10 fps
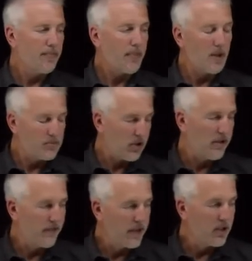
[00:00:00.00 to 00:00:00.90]
I'm sorry,
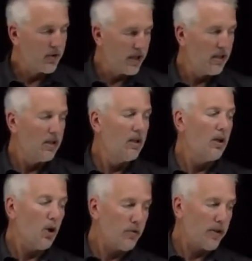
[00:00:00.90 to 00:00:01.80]
if I integrate
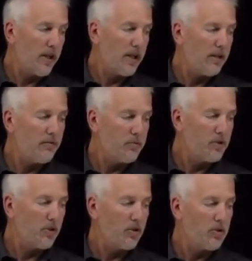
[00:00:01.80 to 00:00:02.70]
over theta from
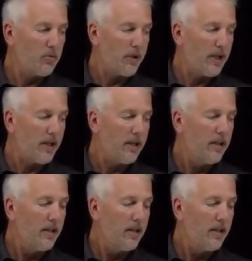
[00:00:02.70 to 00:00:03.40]
0 to 2 pi,